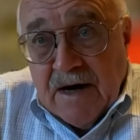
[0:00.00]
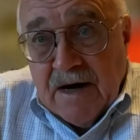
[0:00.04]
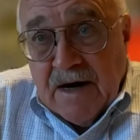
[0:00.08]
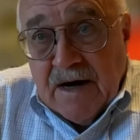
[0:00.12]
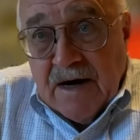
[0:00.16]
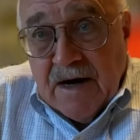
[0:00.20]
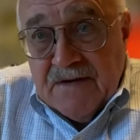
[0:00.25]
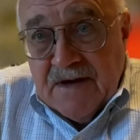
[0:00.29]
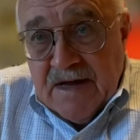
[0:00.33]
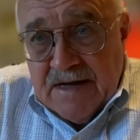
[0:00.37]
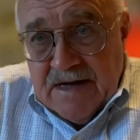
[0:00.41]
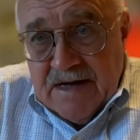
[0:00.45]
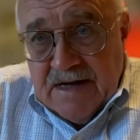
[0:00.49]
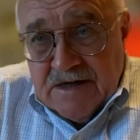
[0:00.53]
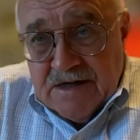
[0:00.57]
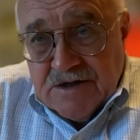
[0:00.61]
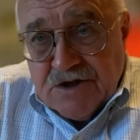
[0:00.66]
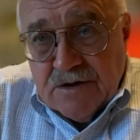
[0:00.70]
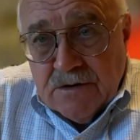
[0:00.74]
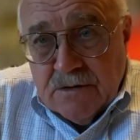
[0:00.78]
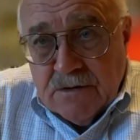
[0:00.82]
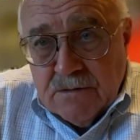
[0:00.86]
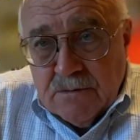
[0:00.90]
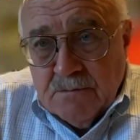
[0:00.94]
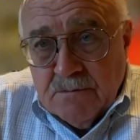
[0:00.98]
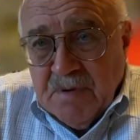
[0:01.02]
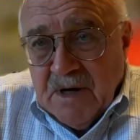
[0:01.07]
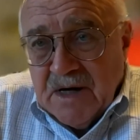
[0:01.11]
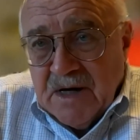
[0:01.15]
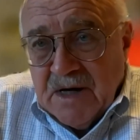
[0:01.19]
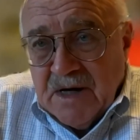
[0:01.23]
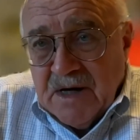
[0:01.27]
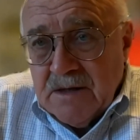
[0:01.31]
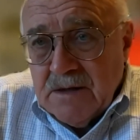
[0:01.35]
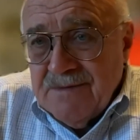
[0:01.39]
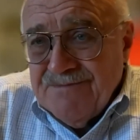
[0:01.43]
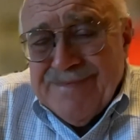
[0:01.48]
on that issue.
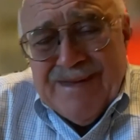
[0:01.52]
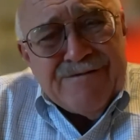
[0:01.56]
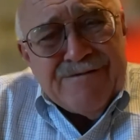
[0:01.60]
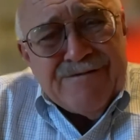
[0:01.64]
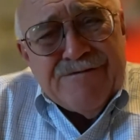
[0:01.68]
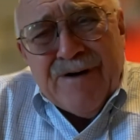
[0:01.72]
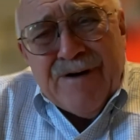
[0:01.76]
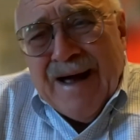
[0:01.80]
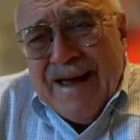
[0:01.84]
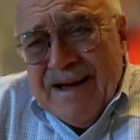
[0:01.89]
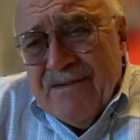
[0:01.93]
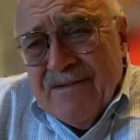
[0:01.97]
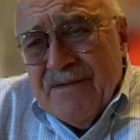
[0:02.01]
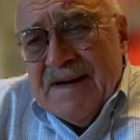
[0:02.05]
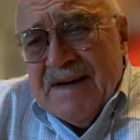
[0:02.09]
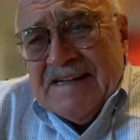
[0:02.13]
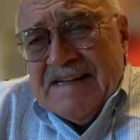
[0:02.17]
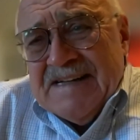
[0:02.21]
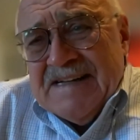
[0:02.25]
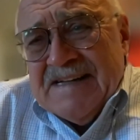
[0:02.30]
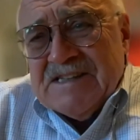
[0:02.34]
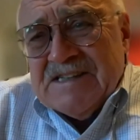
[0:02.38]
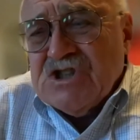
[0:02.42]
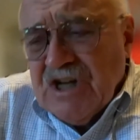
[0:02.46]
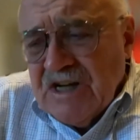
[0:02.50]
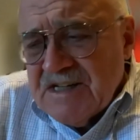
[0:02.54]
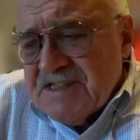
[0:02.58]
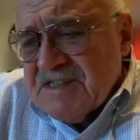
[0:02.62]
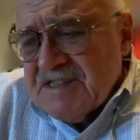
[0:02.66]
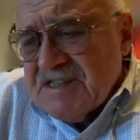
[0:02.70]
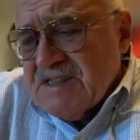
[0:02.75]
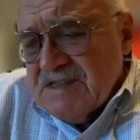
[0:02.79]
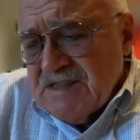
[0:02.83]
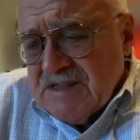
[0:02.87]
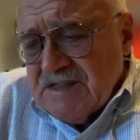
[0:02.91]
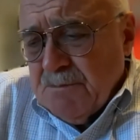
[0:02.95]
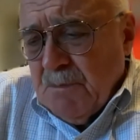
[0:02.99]
But frankly,
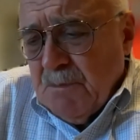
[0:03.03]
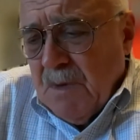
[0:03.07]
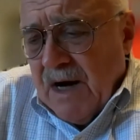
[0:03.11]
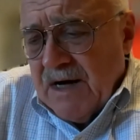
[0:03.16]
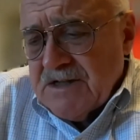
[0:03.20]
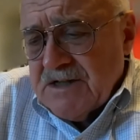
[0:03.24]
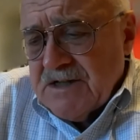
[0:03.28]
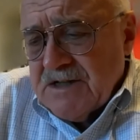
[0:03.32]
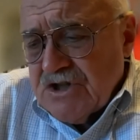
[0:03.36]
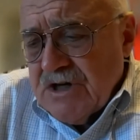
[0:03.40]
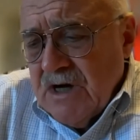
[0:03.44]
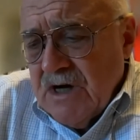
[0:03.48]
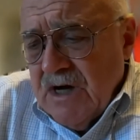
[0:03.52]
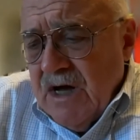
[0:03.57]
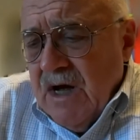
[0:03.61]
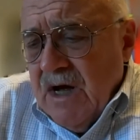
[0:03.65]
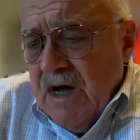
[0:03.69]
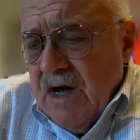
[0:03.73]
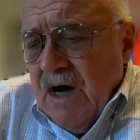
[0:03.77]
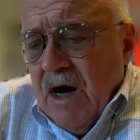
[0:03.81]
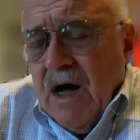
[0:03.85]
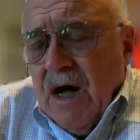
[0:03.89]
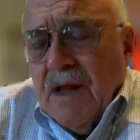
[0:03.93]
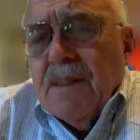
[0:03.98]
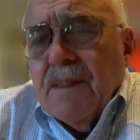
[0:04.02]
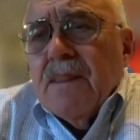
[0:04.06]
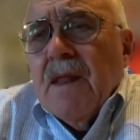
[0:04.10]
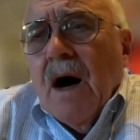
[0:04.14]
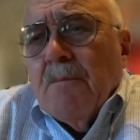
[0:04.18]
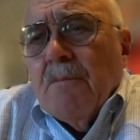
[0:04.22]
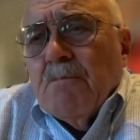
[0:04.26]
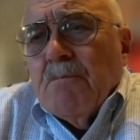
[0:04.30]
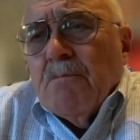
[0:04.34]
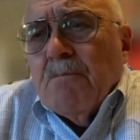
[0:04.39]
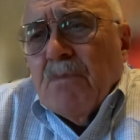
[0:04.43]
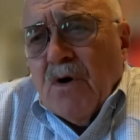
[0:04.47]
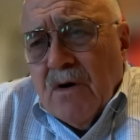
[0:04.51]
just as much, a
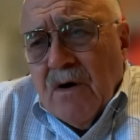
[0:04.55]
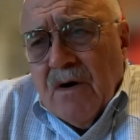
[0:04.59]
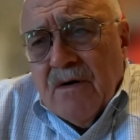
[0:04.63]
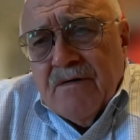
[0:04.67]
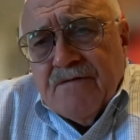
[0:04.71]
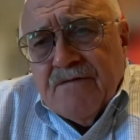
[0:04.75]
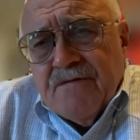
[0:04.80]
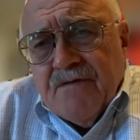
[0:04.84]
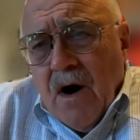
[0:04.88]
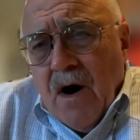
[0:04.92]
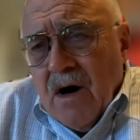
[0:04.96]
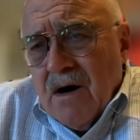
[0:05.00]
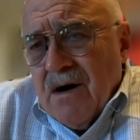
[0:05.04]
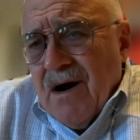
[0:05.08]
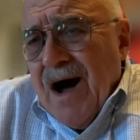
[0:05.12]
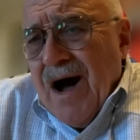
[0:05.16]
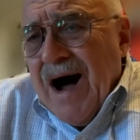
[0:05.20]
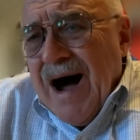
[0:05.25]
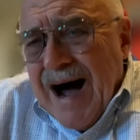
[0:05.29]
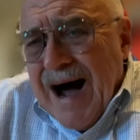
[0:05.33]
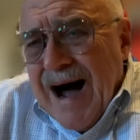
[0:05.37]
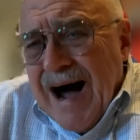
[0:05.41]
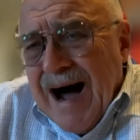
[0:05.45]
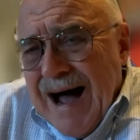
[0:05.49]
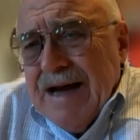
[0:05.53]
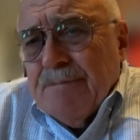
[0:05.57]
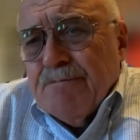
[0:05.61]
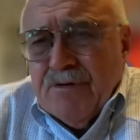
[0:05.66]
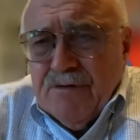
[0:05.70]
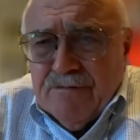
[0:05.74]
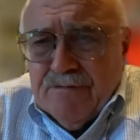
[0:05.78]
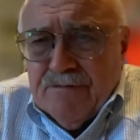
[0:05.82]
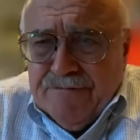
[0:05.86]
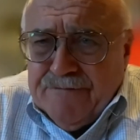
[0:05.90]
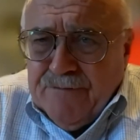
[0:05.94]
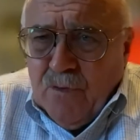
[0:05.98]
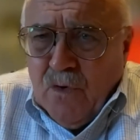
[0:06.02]
number of our
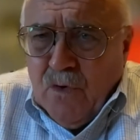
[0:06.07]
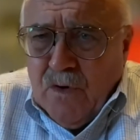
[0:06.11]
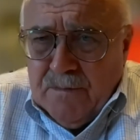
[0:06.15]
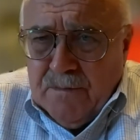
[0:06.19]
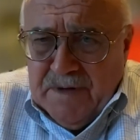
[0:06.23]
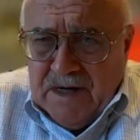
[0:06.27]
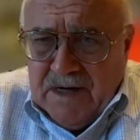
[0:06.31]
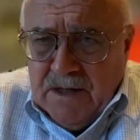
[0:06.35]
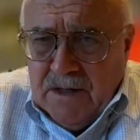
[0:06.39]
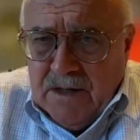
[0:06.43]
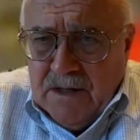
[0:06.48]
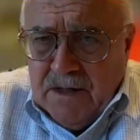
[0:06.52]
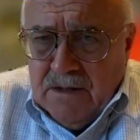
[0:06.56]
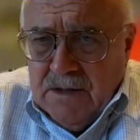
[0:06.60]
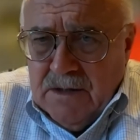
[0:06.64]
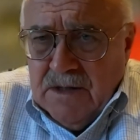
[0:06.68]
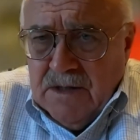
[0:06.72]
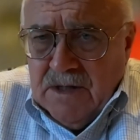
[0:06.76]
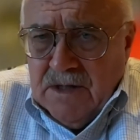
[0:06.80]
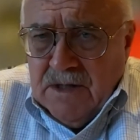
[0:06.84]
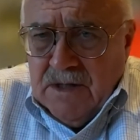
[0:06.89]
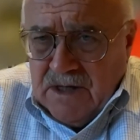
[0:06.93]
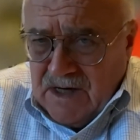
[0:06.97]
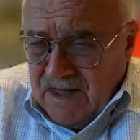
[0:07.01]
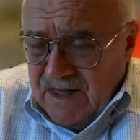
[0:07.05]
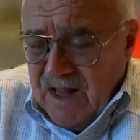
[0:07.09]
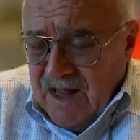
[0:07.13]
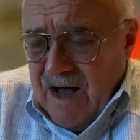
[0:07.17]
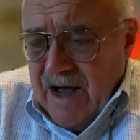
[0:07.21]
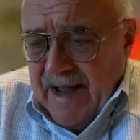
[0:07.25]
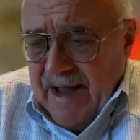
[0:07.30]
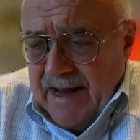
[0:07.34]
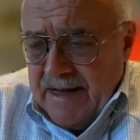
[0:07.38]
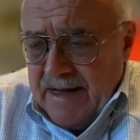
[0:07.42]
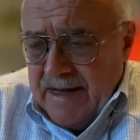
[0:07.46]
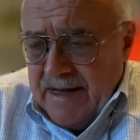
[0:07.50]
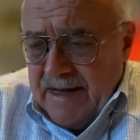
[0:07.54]
high-performing
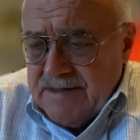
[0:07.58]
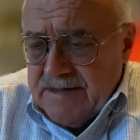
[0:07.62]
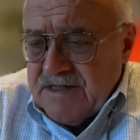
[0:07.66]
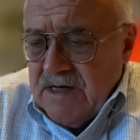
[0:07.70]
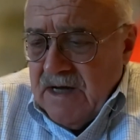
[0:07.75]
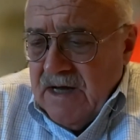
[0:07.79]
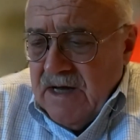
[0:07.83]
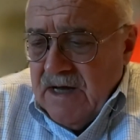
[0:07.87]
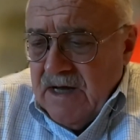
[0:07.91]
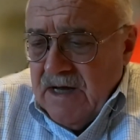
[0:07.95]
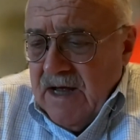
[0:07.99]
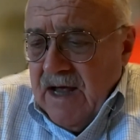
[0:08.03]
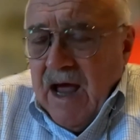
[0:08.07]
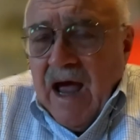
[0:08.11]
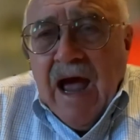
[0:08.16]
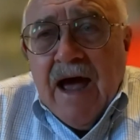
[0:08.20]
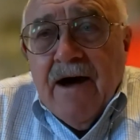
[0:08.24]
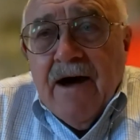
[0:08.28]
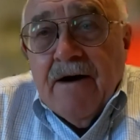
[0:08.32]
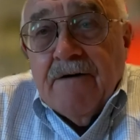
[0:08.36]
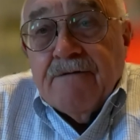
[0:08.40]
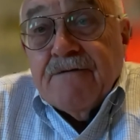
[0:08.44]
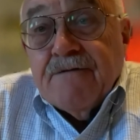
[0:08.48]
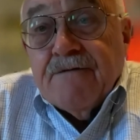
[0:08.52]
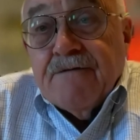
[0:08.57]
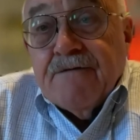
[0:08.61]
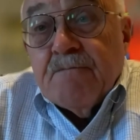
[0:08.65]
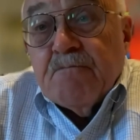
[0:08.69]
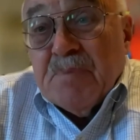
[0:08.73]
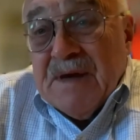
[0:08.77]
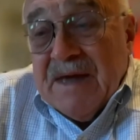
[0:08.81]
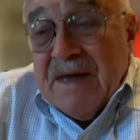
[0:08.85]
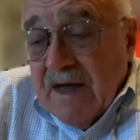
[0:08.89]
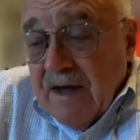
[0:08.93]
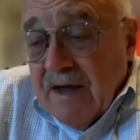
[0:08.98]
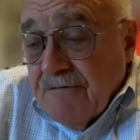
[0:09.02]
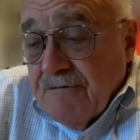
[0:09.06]
clients have
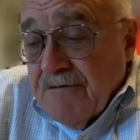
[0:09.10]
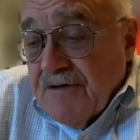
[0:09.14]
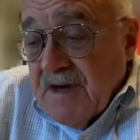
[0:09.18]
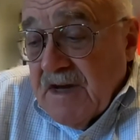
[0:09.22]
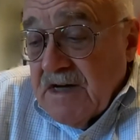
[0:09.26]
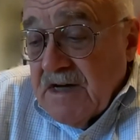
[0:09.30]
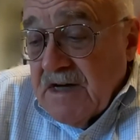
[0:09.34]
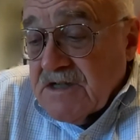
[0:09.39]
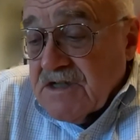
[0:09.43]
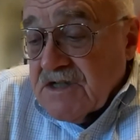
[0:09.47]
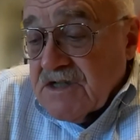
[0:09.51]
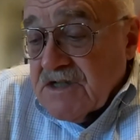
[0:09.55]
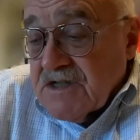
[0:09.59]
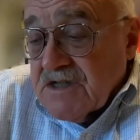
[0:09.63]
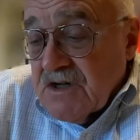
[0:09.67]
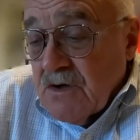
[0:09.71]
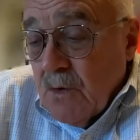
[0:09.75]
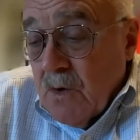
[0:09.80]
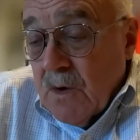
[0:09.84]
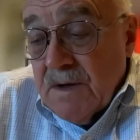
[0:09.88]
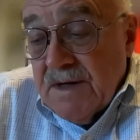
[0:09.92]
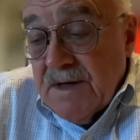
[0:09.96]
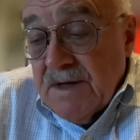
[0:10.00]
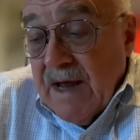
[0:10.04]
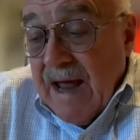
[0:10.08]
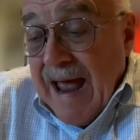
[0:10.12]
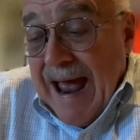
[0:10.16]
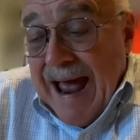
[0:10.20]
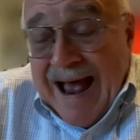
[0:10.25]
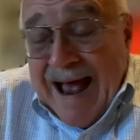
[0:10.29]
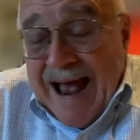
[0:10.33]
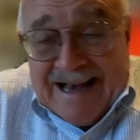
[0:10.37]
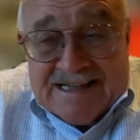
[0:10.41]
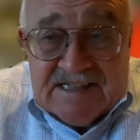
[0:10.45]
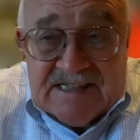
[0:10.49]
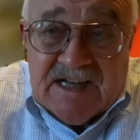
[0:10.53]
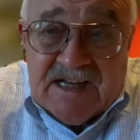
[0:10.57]
pivoted toward
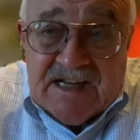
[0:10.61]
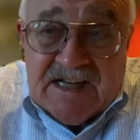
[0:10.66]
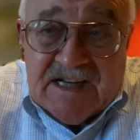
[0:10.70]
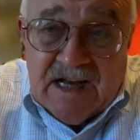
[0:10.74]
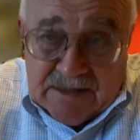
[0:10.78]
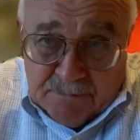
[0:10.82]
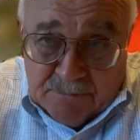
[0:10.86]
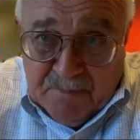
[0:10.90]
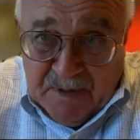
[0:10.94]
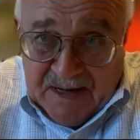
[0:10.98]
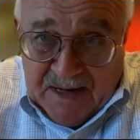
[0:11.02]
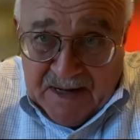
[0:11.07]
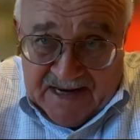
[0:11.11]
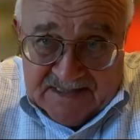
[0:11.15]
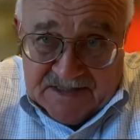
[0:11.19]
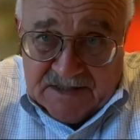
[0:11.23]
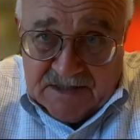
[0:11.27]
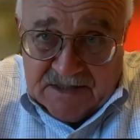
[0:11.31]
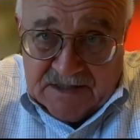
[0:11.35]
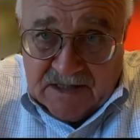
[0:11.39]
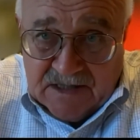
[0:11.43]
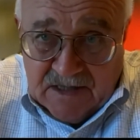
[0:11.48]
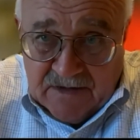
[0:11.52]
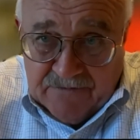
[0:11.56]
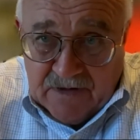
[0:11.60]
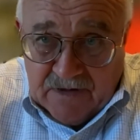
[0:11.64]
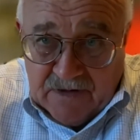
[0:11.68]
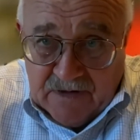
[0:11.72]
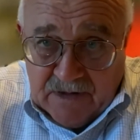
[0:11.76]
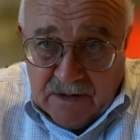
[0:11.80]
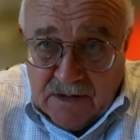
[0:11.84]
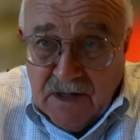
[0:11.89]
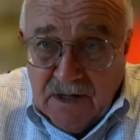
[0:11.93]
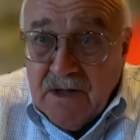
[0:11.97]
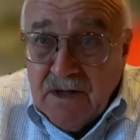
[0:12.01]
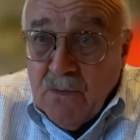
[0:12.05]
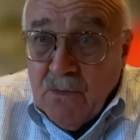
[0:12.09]
asset-based giving.
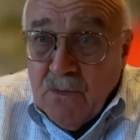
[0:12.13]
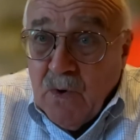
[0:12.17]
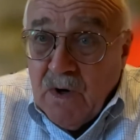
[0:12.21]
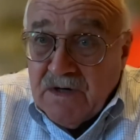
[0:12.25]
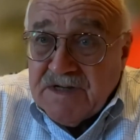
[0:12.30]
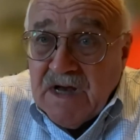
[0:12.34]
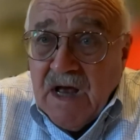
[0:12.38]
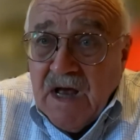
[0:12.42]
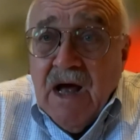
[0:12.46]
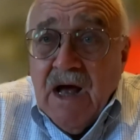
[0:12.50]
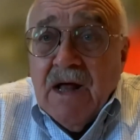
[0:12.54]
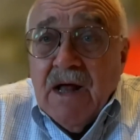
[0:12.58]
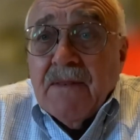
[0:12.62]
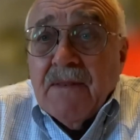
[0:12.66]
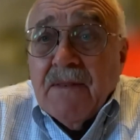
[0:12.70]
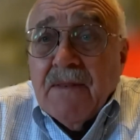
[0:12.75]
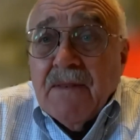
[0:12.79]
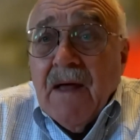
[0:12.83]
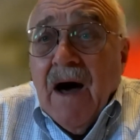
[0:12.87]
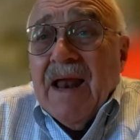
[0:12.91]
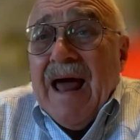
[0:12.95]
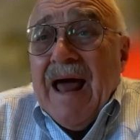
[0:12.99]
In other words, not